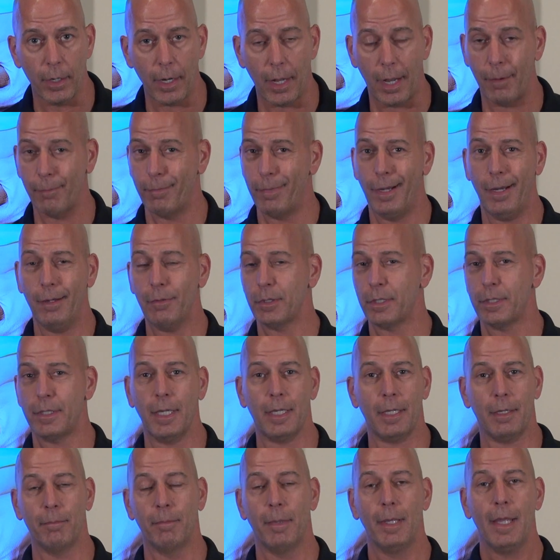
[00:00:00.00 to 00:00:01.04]
Now, I'm, I was
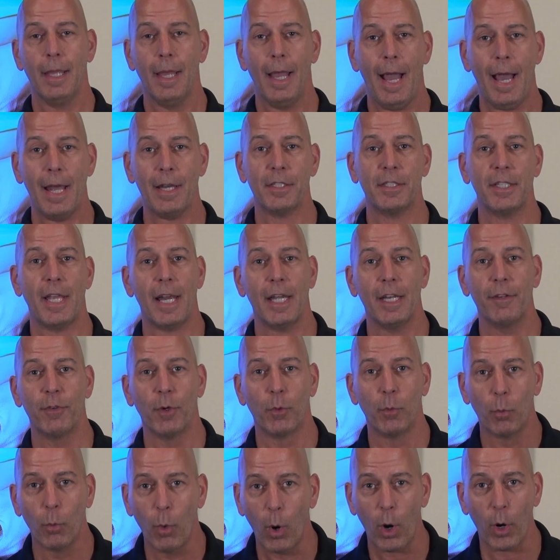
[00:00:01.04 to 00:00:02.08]
thinking, how does that
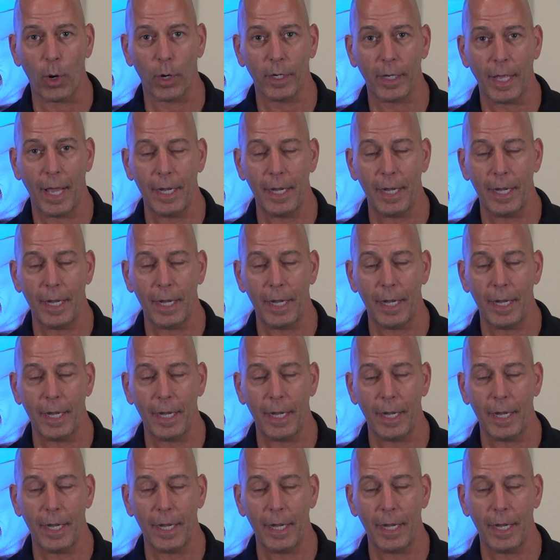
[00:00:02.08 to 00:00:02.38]
even work?